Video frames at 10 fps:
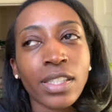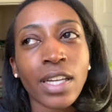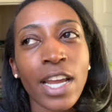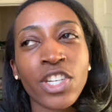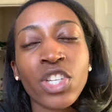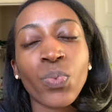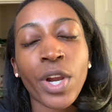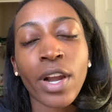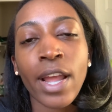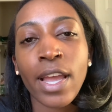it's just
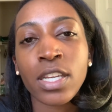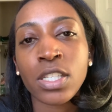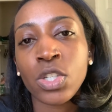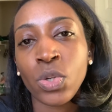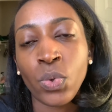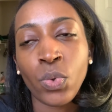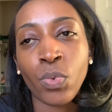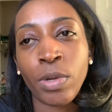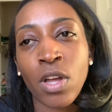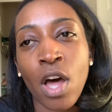weird, I guess, to
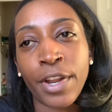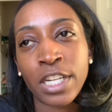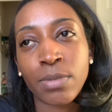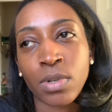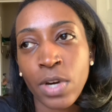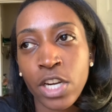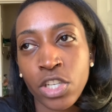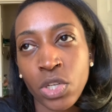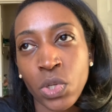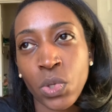be called
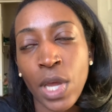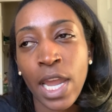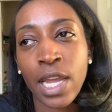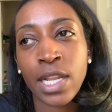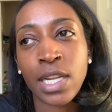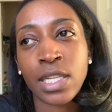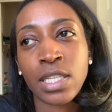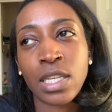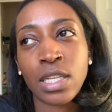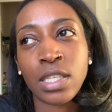inspirational and
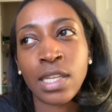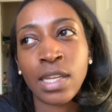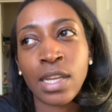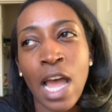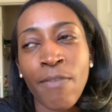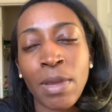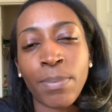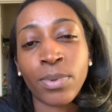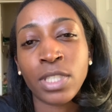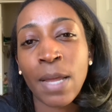to have
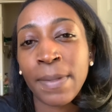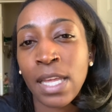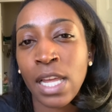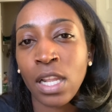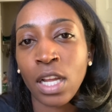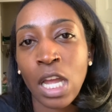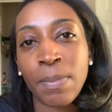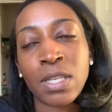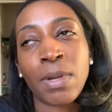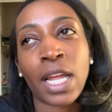people tell me that they look
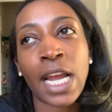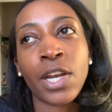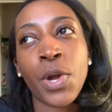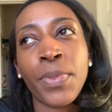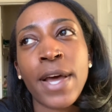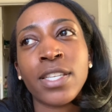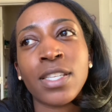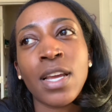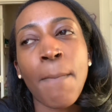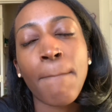up to me. Like, I know that's
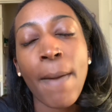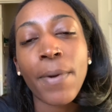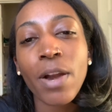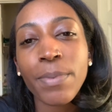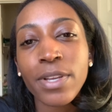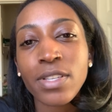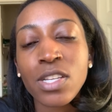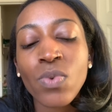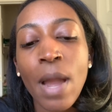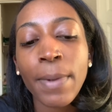my purpose,
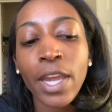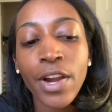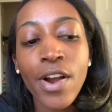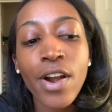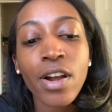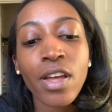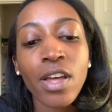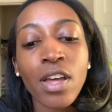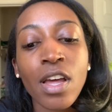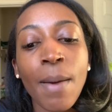that's why I'm here,
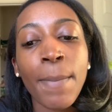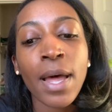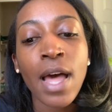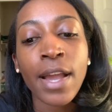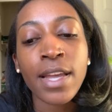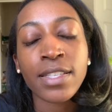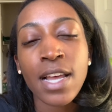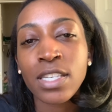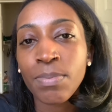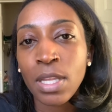but I guess
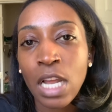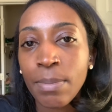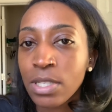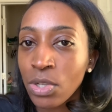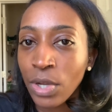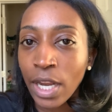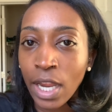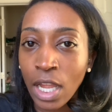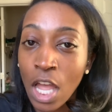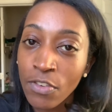that's something that I'm still
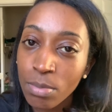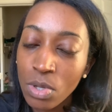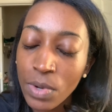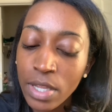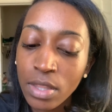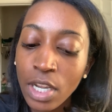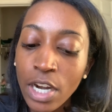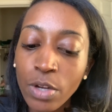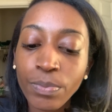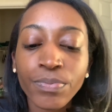getting comfortable with, you
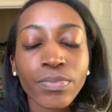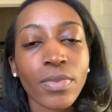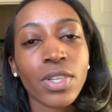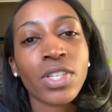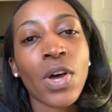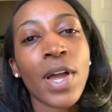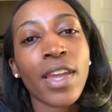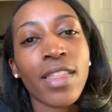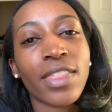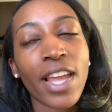know? So
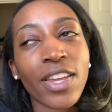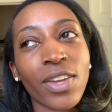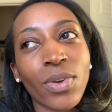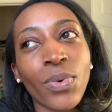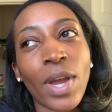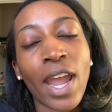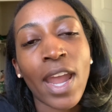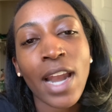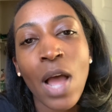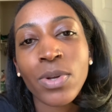again, thank you,
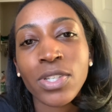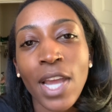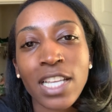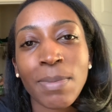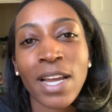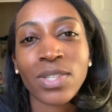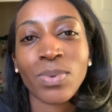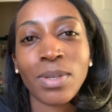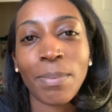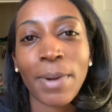and I will see you guys in my next
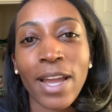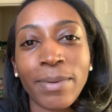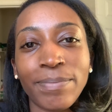one. Bye.